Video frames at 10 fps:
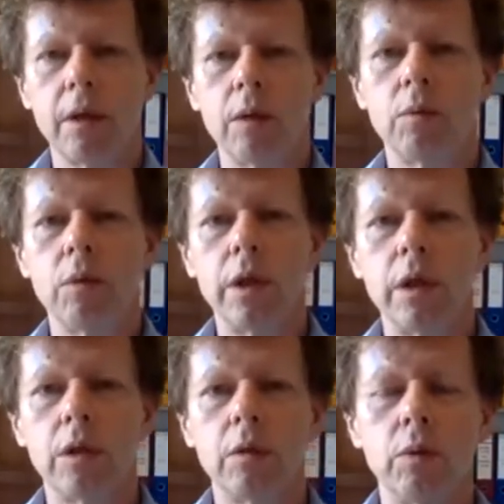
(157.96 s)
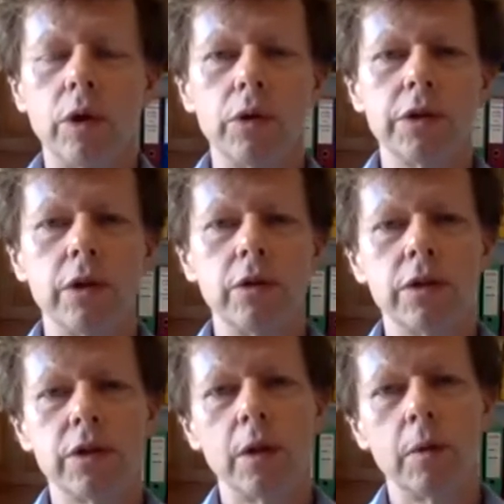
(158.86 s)
We also
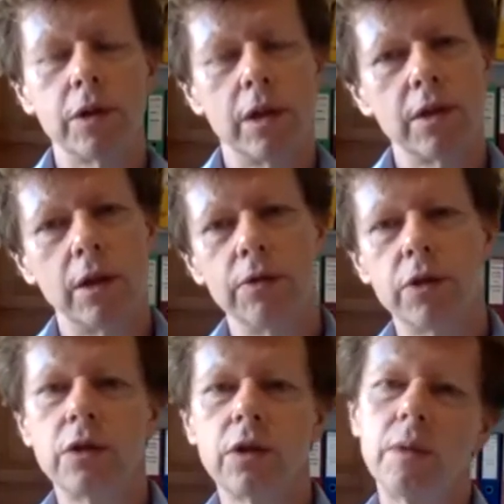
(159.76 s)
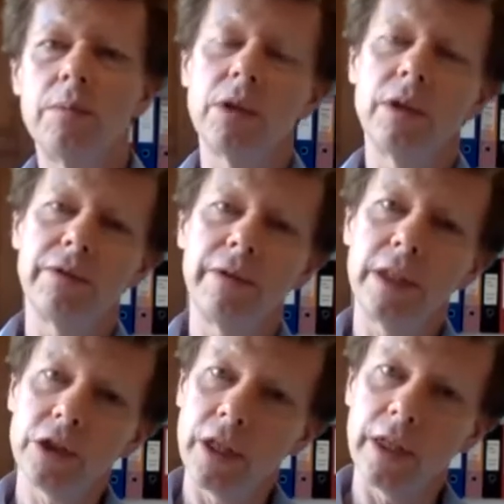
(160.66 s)
distinguish ourselves in terms of the
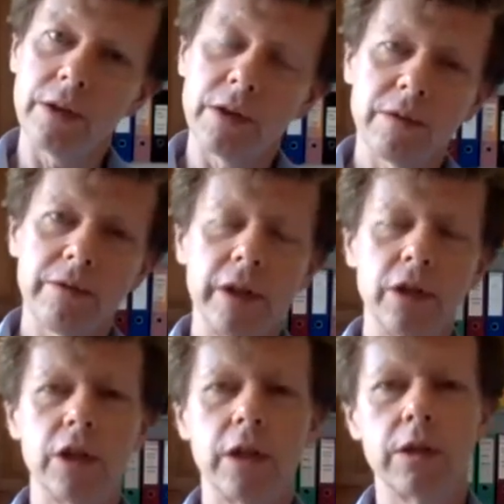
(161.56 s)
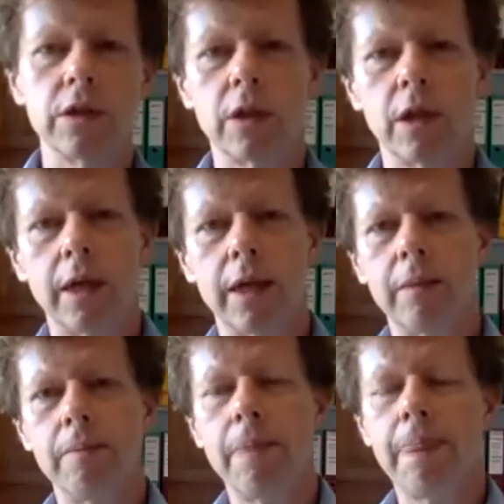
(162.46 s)
finishings. Finishings
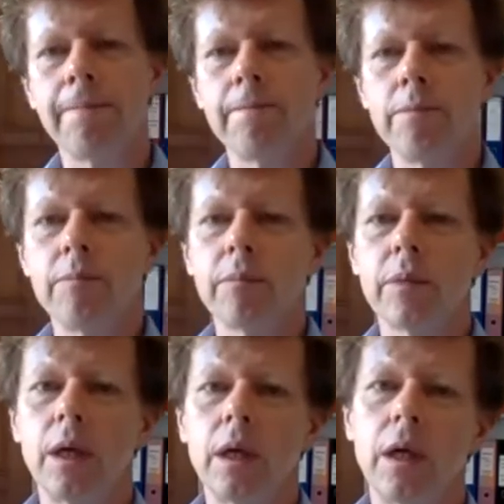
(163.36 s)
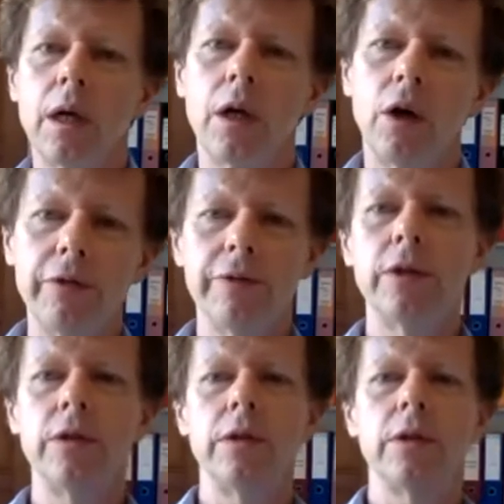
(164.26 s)
are
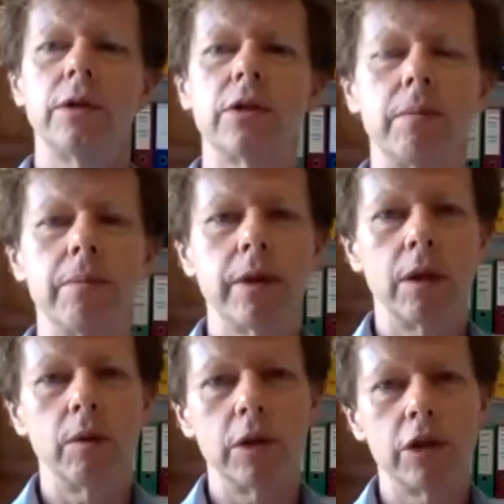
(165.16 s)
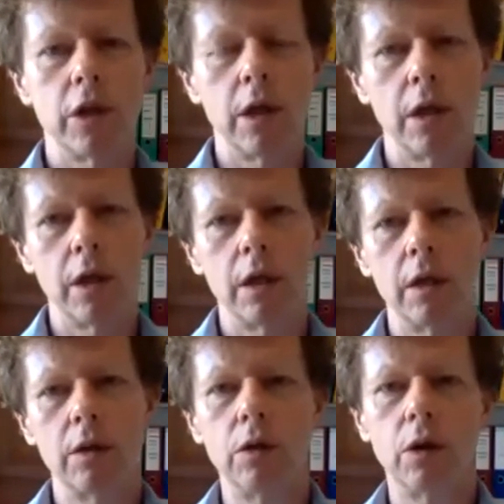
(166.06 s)
often something which are
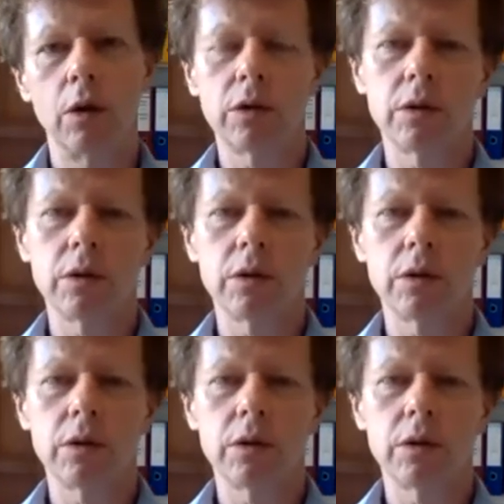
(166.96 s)
not